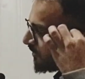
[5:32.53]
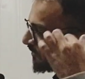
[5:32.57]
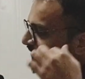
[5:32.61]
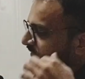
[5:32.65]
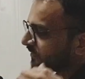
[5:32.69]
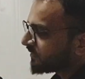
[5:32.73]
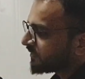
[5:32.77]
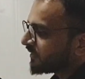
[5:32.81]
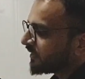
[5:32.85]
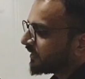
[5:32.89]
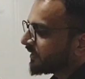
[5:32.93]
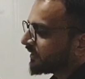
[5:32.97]
of
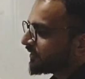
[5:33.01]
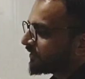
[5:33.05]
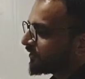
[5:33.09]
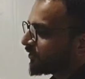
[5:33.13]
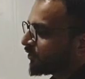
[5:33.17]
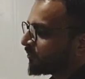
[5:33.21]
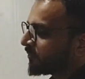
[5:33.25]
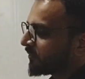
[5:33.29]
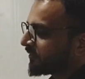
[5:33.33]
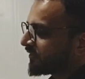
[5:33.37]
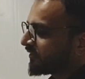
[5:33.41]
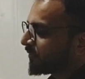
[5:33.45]

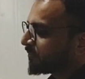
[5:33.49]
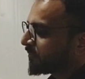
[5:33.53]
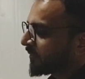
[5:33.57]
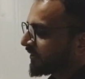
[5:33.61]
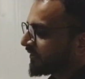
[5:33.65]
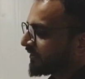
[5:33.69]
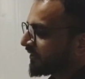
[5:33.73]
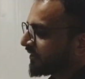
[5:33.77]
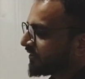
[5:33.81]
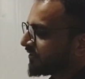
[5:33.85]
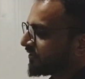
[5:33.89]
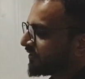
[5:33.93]
tumor
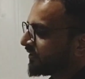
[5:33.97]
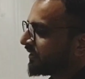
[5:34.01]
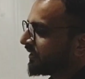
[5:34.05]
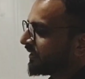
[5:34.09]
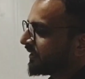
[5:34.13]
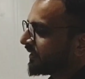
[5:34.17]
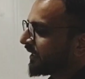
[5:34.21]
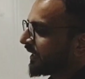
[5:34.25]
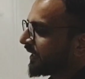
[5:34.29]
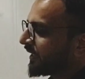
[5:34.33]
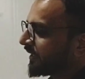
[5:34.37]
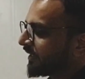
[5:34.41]
suppressor
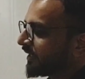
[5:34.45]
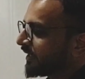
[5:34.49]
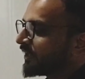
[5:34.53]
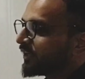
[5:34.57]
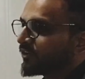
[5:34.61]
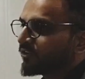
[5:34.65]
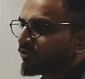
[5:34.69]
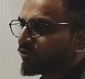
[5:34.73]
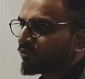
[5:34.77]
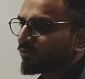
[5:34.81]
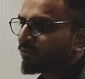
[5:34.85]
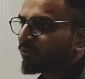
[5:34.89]
gene that
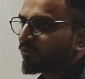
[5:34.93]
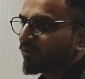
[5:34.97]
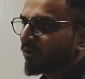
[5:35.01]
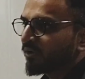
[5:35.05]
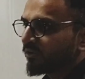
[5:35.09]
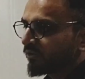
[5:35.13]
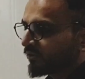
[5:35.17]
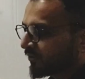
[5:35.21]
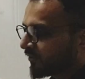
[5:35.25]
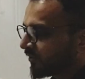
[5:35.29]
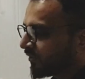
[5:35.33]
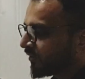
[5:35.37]
leads to
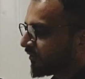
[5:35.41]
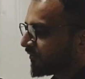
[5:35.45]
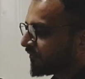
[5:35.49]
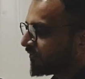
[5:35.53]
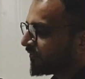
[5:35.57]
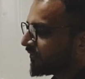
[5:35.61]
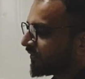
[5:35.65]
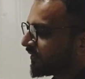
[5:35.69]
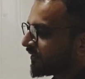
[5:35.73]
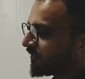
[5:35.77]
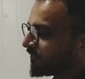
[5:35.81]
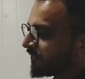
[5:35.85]
loss of
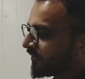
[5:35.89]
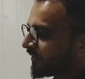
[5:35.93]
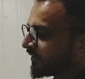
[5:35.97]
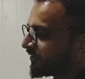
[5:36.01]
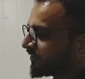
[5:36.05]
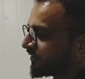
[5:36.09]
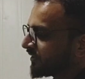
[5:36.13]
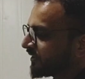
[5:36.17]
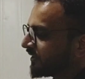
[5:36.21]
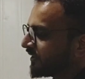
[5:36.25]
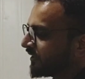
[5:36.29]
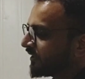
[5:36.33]

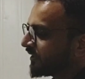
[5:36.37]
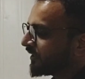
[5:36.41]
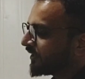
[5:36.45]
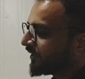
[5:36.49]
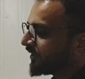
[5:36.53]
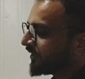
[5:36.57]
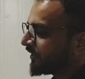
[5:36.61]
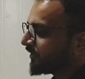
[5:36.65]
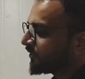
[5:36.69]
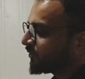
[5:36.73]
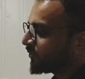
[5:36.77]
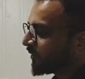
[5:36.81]
function,
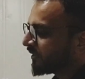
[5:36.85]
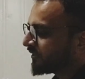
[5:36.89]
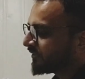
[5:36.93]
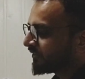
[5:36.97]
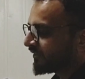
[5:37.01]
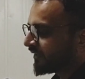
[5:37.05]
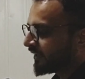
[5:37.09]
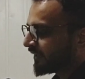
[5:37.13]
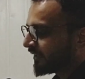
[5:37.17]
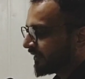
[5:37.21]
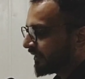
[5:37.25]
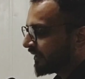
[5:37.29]
leading to
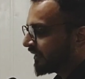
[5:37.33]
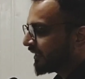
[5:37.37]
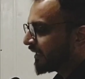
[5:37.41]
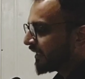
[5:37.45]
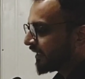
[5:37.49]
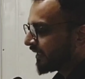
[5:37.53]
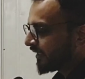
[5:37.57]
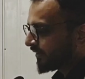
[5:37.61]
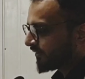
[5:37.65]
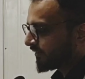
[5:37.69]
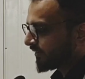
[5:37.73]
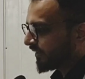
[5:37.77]
unchecked
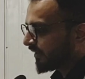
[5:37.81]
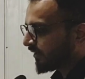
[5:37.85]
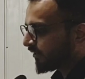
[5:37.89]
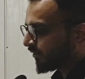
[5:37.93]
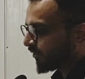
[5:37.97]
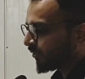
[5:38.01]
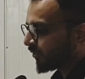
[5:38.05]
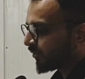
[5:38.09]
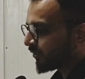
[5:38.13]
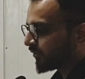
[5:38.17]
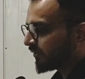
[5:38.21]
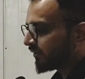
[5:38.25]
cell
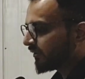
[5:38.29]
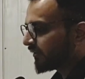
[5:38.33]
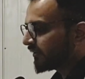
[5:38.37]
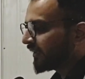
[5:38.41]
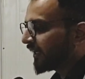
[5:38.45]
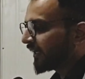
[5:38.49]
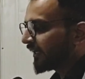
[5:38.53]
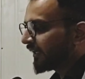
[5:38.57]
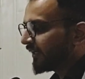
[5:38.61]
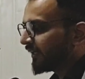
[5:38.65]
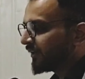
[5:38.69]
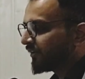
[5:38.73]
growth
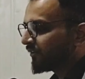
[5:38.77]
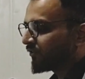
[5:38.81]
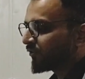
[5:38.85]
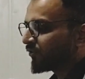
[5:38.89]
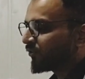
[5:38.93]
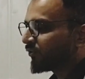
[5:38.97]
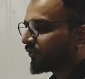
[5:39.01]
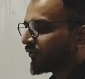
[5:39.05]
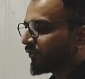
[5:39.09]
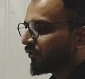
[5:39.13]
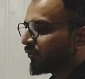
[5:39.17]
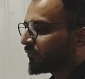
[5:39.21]
that leads
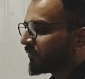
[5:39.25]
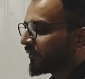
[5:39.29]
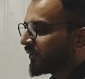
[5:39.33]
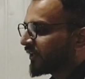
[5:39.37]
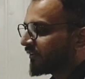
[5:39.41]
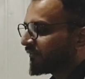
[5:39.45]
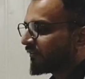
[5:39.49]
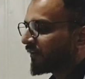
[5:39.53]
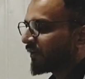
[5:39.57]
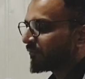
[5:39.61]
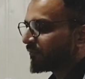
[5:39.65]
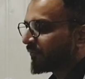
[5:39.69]
to tumor
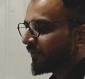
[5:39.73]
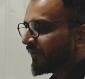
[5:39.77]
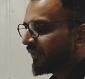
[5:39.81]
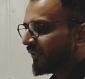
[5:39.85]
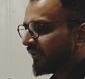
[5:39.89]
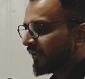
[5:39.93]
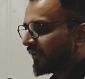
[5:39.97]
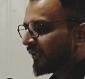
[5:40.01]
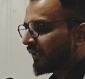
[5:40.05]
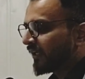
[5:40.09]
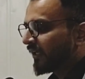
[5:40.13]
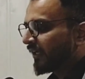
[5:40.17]
development.
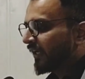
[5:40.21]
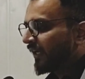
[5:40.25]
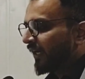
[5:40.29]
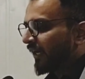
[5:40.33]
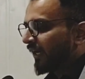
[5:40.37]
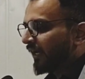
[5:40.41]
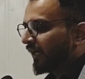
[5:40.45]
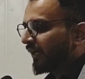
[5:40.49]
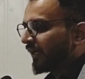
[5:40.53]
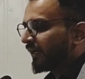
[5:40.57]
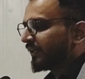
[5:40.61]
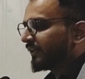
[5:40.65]

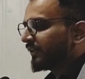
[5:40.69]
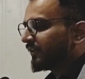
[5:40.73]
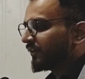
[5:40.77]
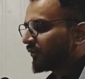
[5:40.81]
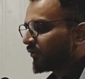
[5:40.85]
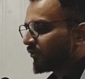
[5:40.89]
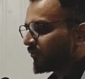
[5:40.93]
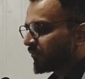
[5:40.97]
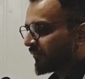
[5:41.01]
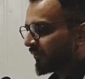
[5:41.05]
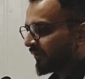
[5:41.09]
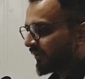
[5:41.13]
And in
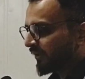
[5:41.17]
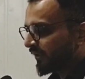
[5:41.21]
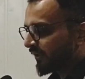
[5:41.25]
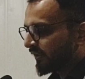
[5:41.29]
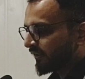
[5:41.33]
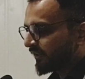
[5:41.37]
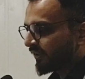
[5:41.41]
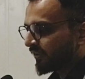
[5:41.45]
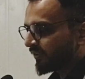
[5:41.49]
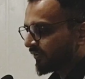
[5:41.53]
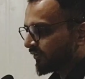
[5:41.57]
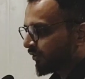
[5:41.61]

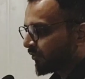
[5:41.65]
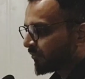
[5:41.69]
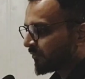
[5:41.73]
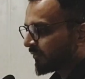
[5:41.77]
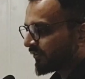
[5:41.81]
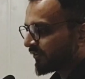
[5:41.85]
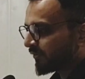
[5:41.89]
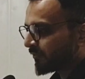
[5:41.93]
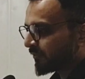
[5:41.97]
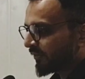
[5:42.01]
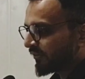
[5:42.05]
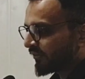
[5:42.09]
the tumor
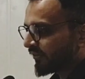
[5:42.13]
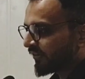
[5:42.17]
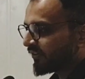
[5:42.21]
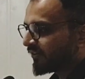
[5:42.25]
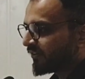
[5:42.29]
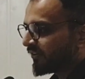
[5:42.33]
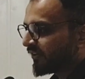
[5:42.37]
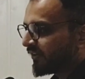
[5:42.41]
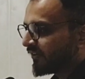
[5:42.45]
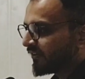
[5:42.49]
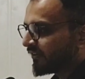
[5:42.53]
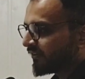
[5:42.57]
suppressor
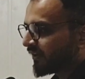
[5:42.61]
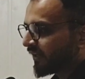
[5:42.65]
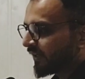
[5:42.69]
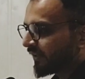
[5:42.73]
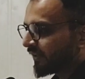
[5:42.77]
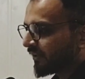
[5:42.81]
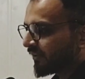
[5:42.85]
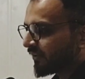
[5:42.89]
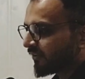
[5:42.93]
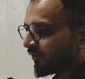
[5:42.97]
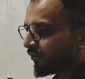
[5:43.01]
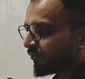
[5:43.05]
genes that
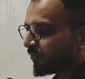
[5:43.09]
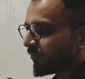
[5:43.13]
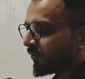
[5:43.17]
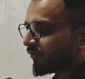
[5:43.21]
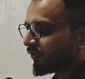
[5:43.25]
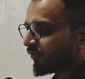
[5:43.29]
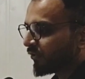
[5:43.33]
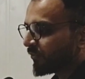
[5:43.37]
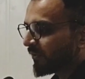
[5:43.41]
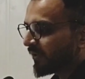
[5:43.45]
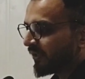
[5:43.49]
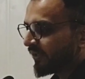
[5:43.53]
are
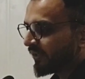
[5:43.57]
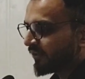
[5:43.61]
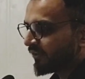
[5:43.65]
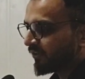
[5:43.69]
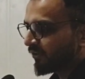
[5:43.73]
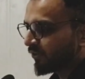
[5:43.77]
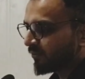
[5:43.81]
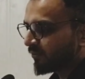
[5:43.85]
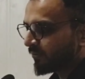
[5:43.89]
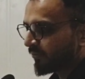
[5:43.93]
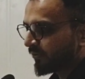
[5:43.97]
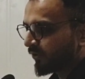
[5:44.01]
responsible in
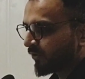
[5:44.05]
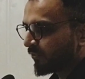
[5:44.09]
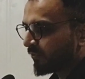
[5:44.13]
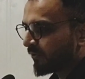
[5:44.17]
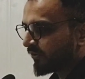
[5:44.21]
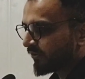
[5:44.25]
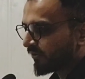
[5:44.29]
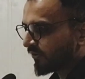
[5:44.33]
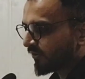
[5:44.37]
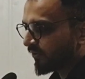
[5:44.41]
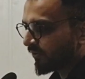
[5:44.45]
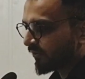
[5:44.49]

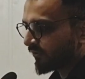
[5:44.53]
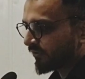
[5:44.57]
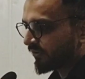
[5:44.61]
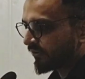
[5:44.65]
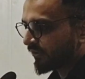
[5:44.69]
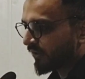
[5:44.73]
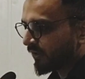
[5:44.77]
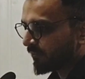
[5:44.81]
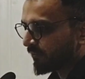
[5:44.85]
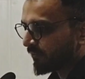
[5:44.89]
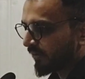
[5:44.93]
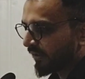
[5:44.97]
tuberous sclerosis
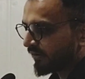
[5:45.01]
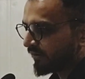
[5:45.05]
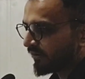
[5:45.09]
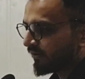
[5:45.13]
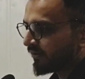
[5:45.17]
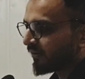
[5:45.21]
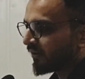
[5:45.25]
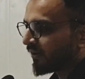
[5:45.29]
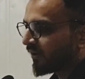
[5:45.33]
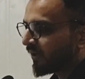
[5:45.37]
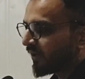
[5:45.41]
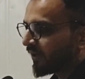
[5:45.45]
complex
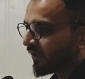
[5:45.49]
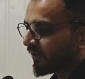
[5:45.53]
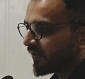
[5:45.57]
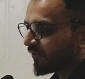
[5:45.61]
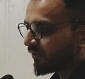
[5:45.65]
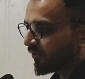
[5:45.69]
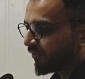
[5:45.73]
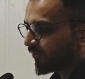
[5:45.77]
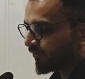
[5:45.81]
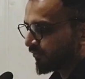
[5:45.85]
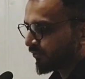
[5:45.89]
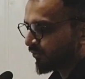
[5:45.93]
are
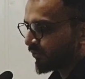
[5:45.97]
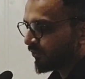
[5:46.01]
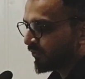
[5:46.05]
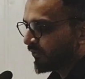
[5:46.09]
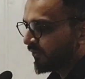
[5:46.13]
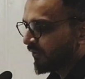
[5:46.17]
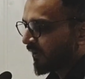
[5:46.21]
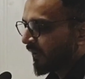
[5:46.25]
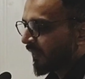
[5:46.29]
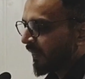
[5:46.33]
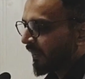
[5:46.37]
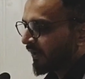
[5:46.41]
of
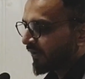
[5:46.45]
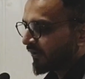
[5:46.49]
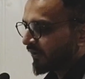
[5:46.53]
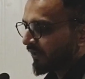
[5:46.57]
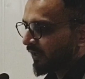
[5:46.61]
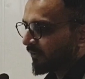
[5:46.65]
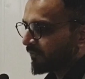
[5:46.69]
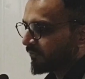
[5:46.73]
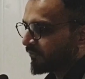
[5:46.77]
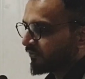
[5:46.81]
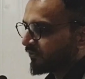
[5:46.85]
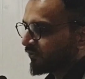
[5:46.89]
two
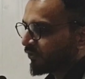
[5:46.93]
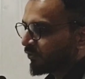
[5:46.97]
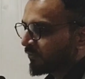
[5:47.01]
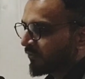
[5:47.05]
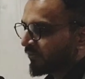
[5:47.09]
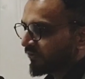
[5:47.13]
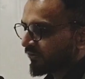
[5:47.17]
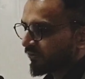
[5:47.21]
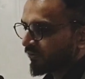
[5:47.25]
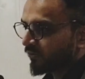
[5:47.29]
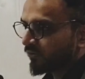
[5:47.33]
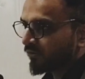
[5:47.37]
types:
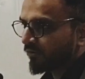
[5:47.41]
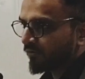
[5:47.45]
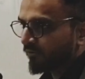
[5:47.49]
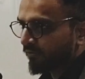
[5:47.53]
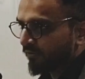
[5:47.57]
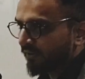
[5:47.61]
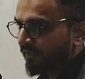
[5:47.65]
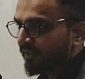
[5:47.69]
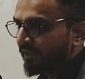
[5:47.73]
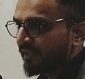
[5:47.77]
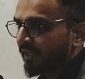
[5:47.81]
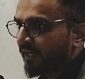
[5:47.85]
tuberous sclerosis
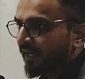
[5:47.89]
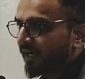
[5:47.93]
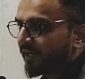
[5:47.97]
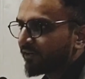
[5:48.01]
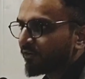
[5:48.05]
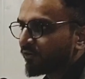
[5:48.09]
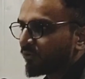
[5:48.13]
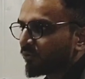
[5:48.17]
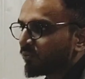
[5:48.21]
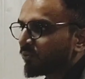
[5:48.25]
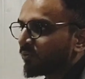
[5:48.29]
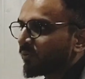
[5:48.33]
1
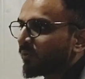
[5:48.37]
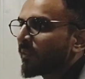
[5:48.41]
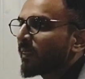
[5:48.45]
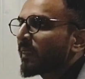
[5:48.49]
and 2.